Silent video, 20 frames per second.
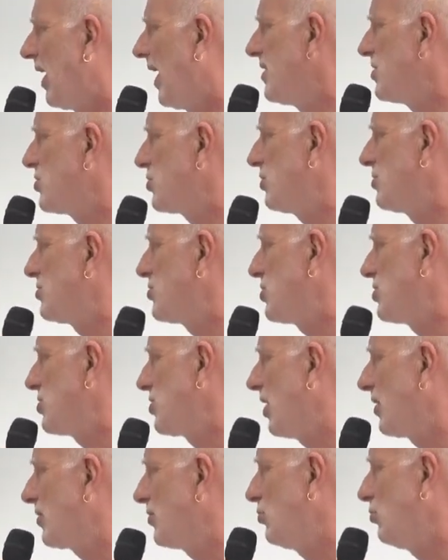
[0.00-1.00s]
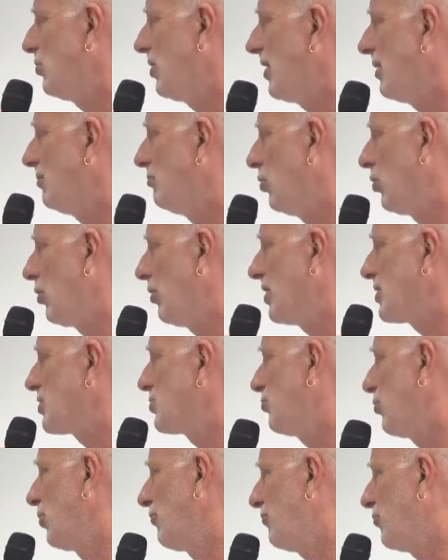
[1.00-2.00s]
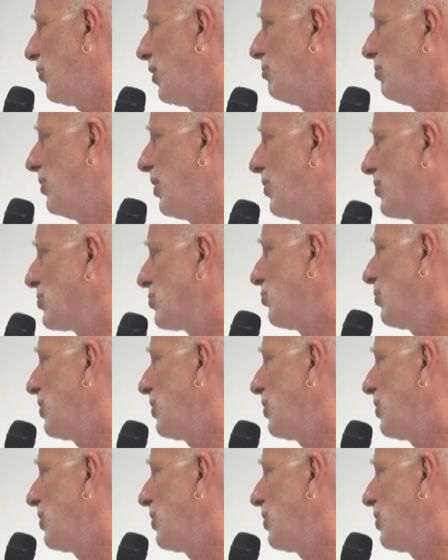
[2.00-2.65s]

license is actually more or less for free because